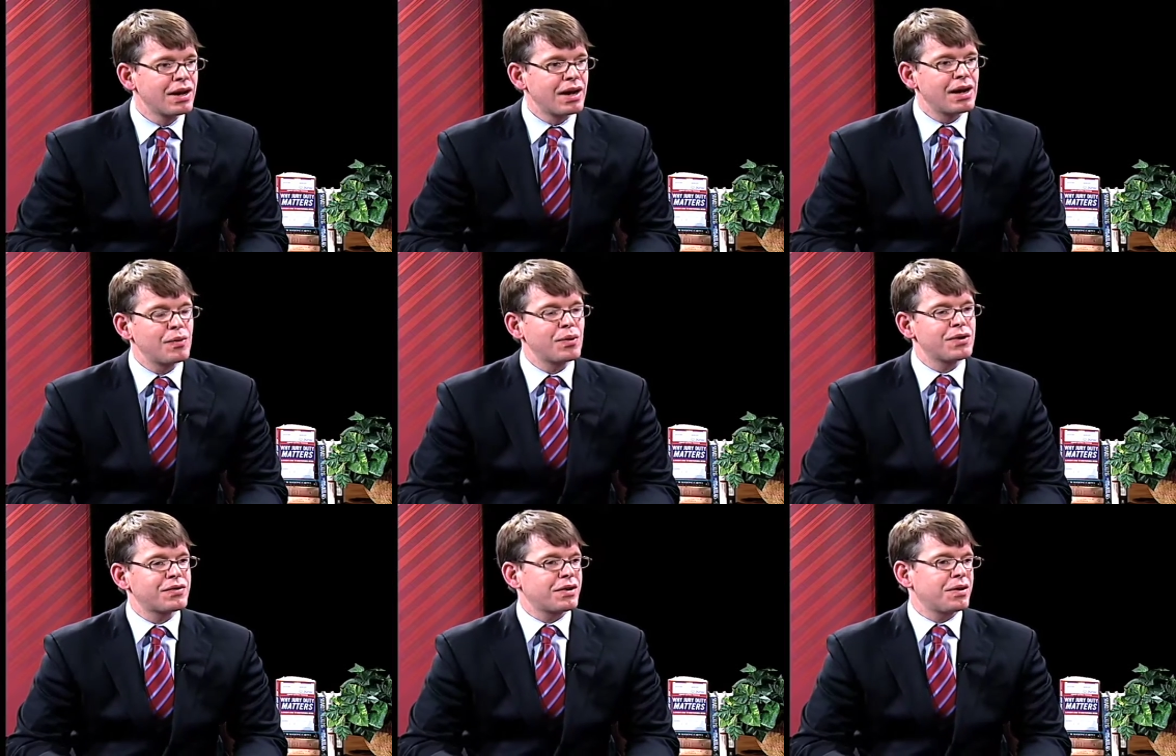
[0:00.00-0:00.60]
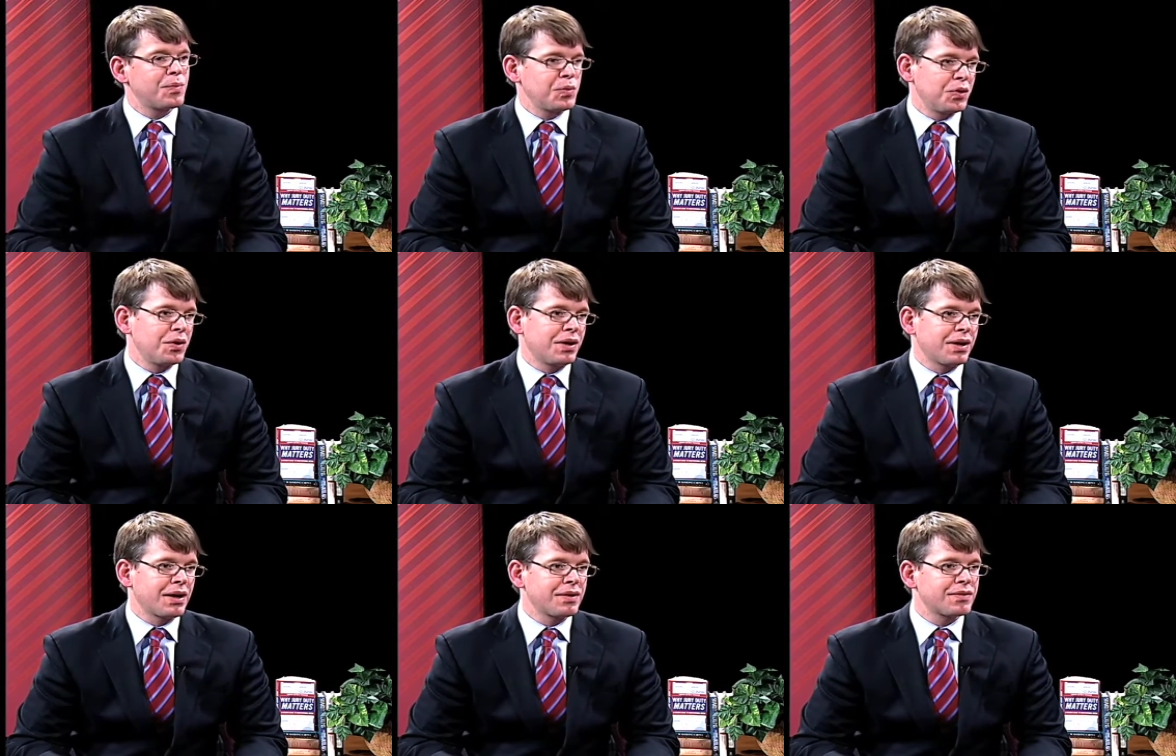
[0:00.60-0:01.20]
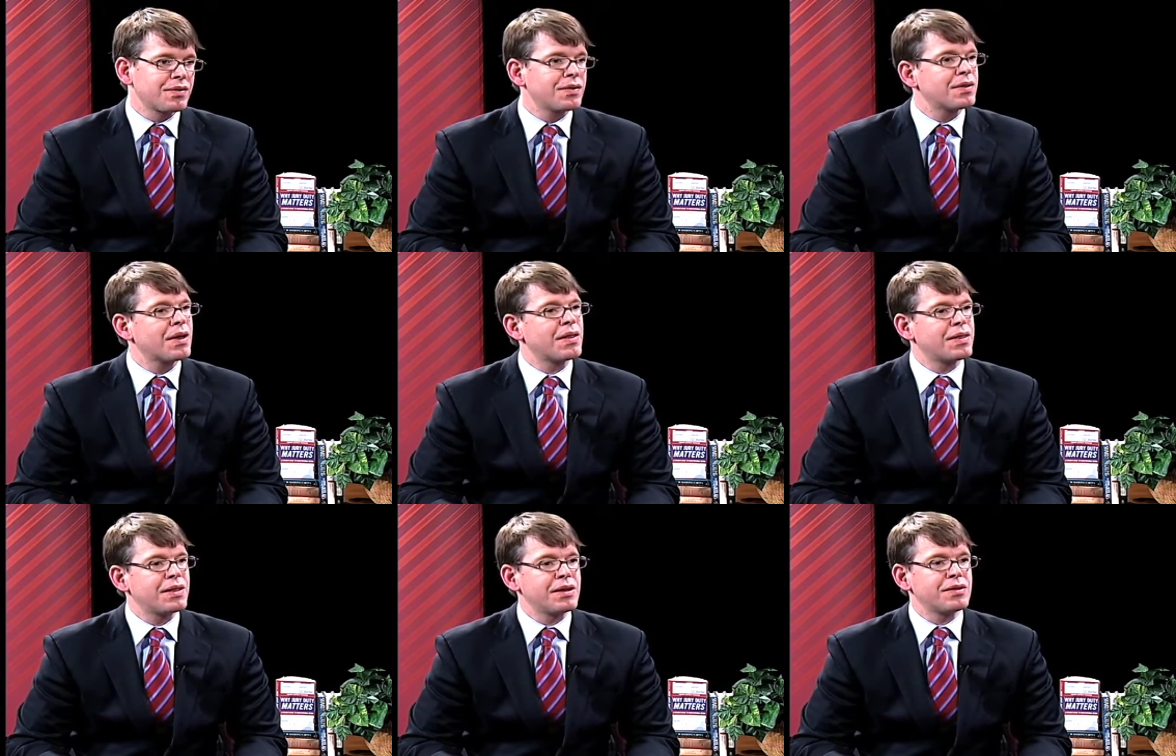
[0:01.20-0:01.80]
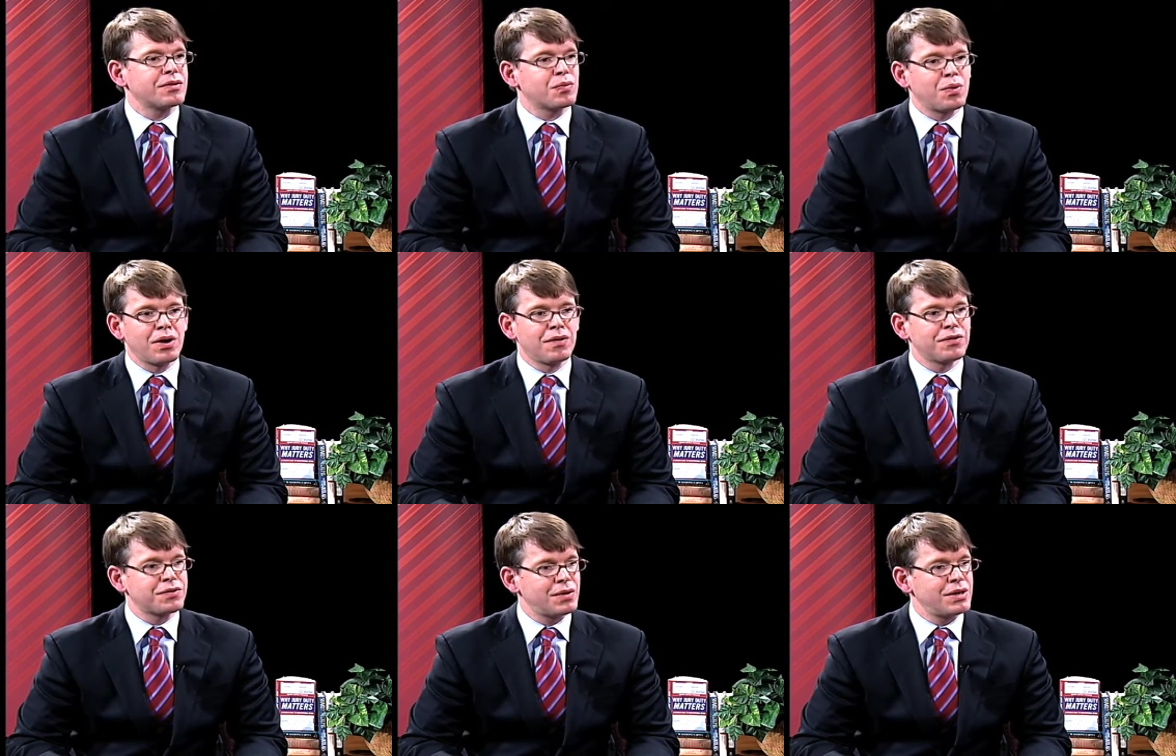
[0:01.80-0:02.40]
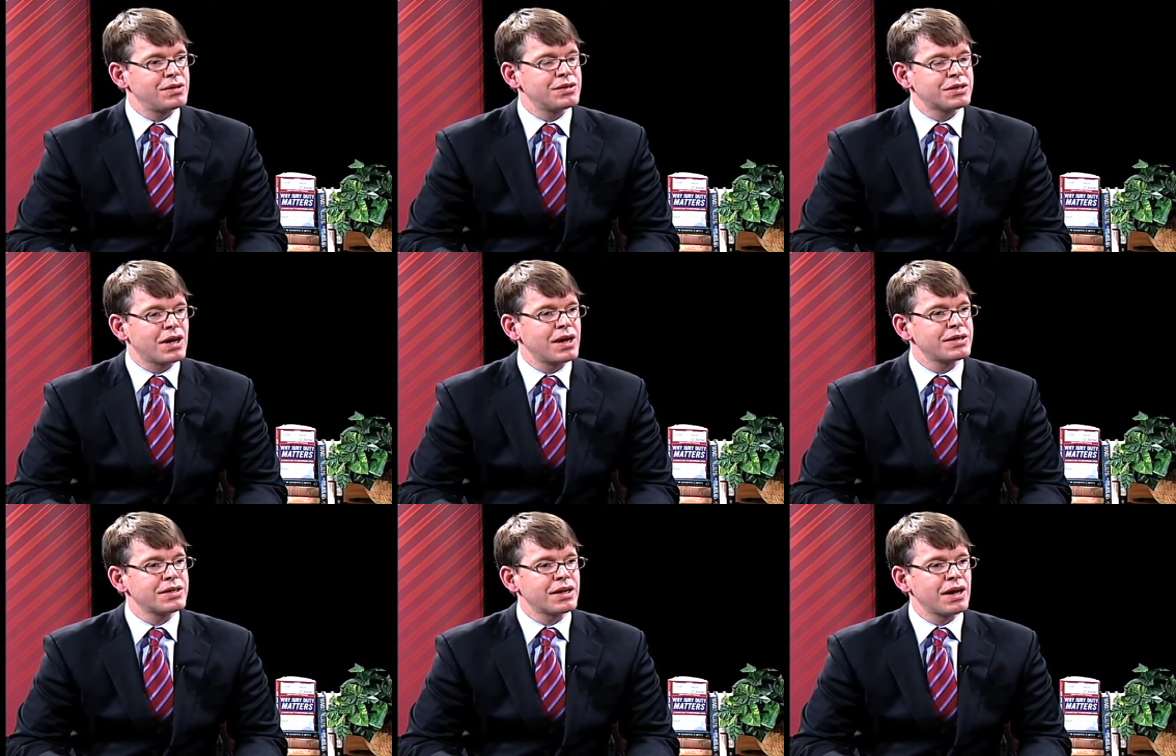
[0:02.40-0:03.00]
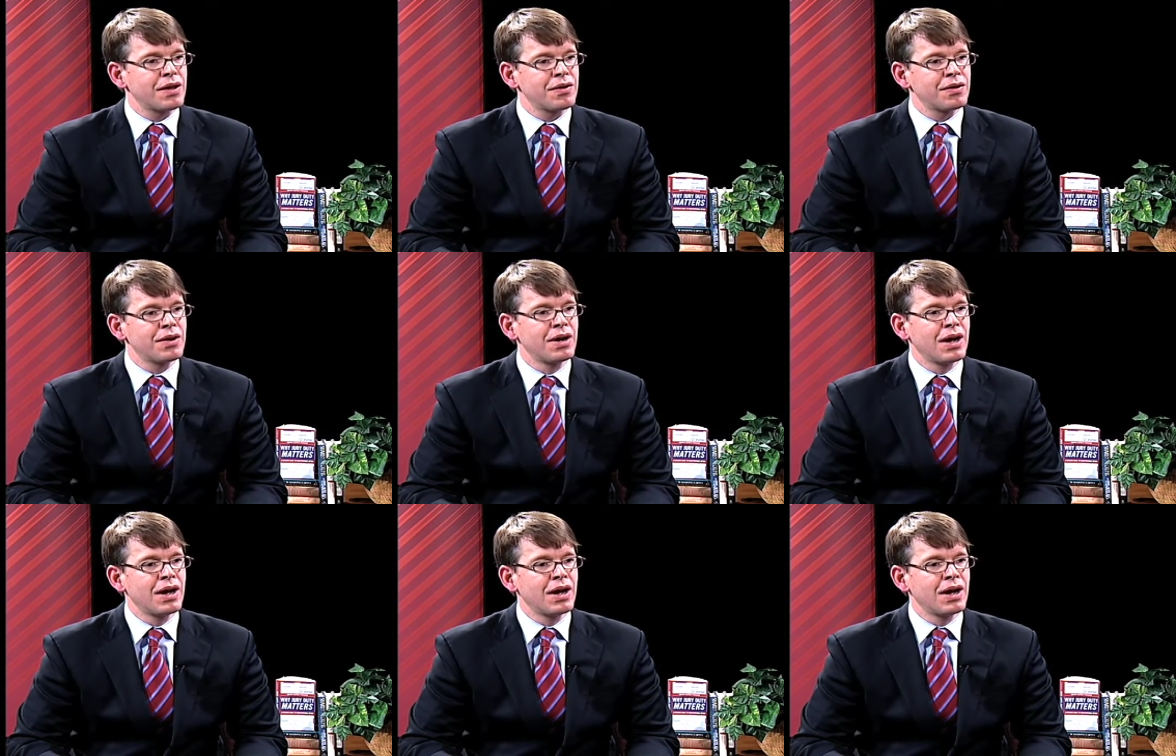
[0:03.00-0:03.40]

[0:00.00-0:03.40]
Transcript: It was a community answer, that these 12 strangers got together